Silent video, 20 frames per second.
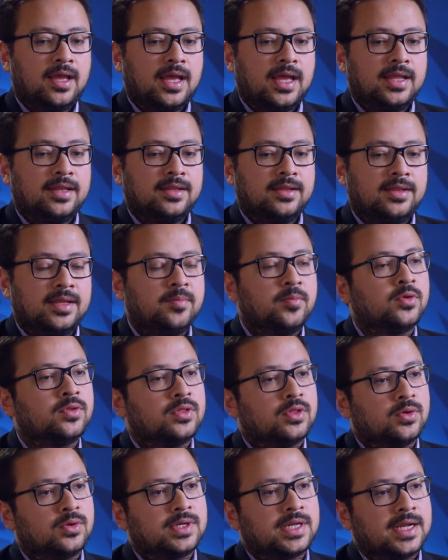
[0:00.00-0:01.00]
And they both
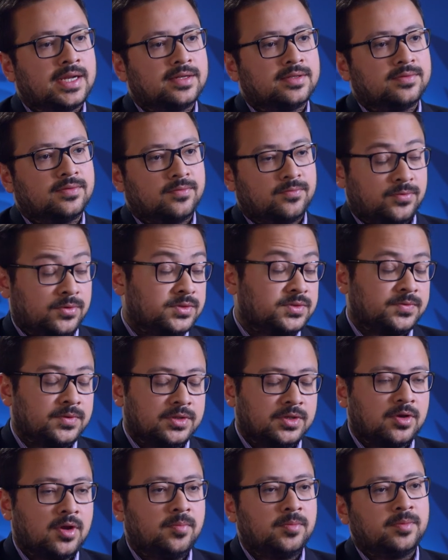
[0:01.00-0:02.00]
looked at, first of all,
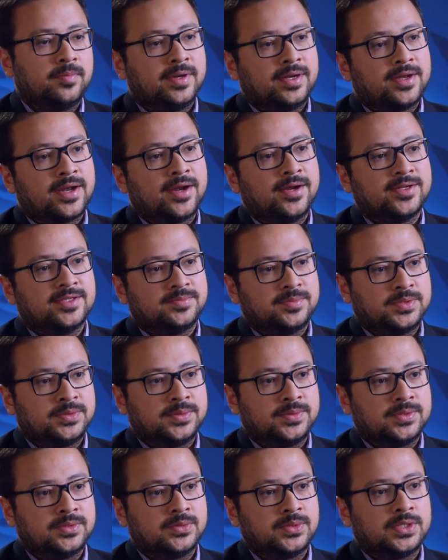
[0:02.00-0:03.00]
the complementarities
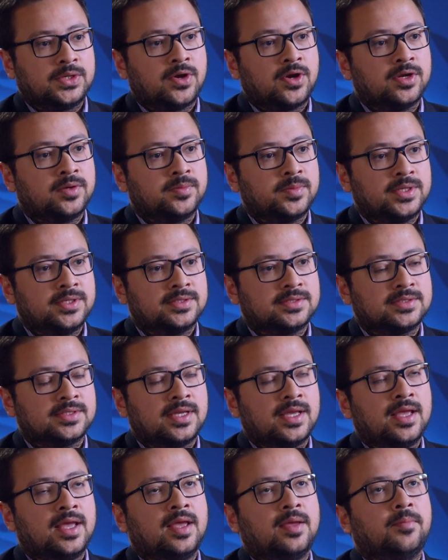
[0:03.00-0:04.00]
between the two economies,
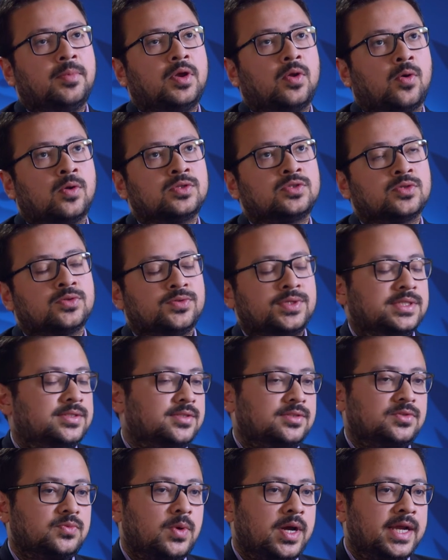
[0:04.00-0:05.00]
but also
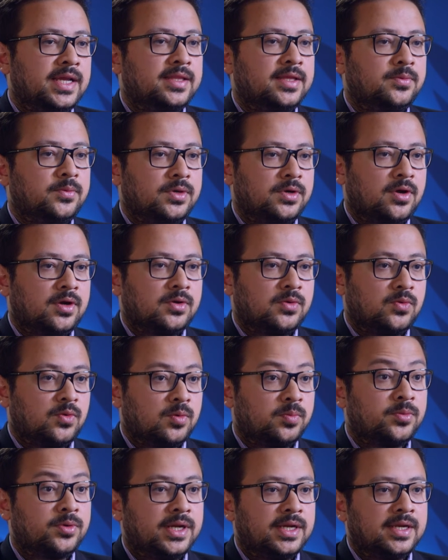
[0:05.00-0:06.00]
reasons why they were not
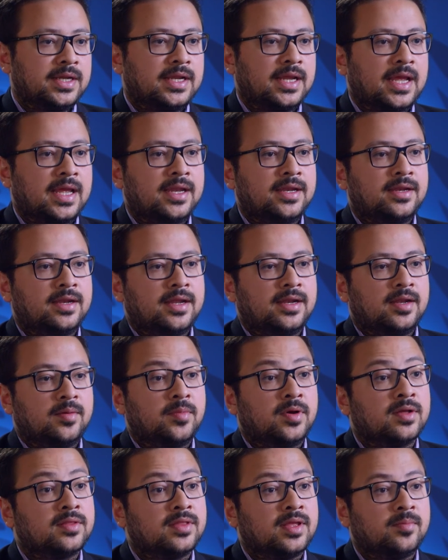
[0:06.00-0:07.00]
cooperating. And, and
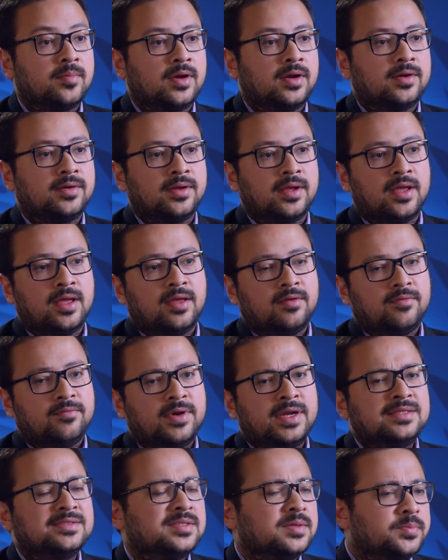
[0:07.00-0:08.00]
among them are
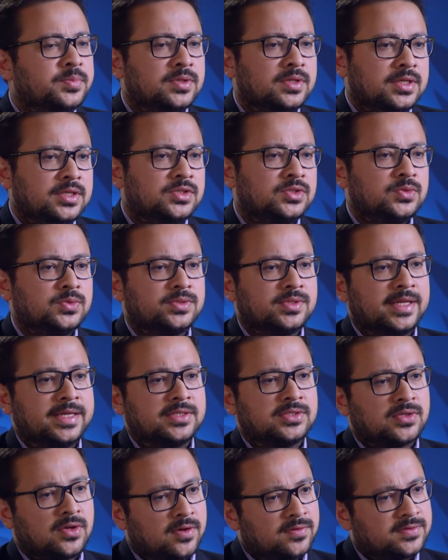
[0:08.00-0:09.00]
very simple issues like
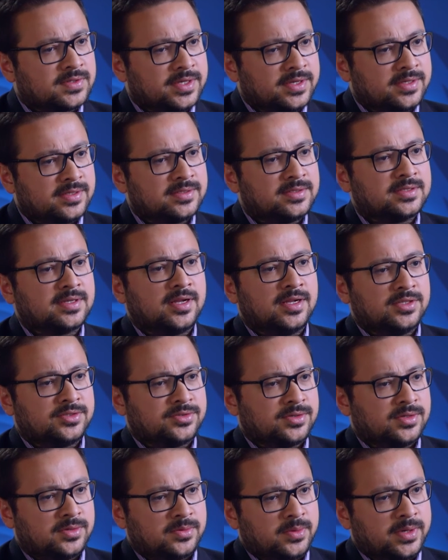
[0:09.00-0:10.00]
soft skills,
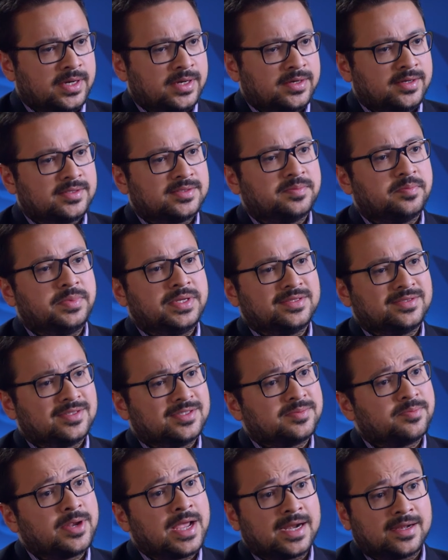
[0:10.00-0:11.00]
cultural awareness,
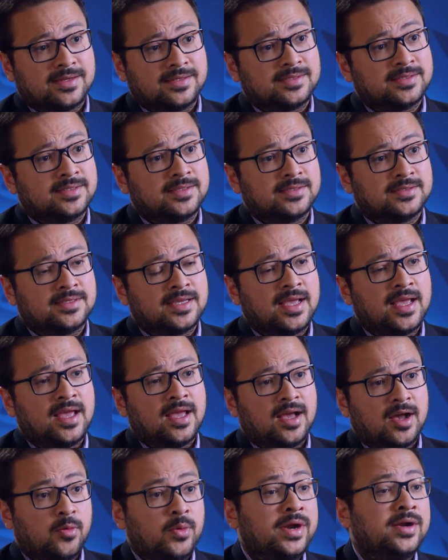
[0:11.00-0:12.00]
business practices,
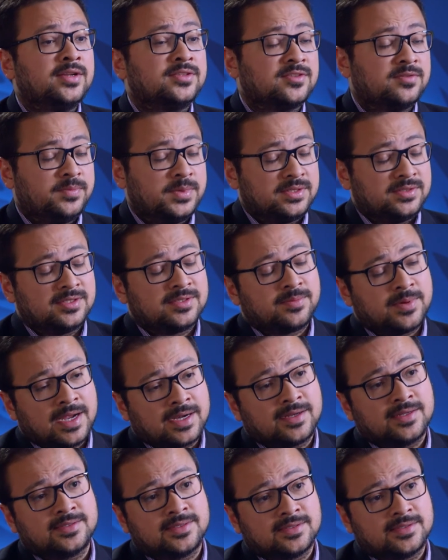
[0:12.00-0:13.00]
awareness of business
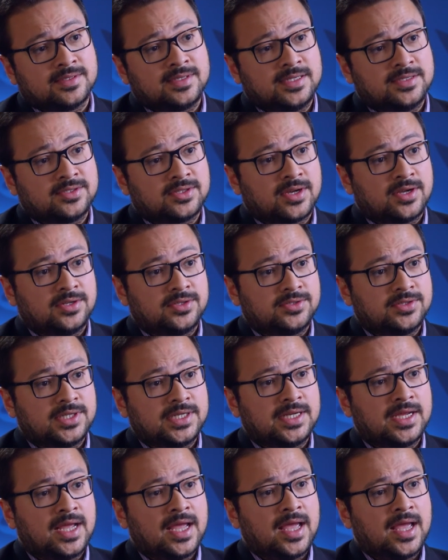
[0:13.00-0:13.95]
practices in each country.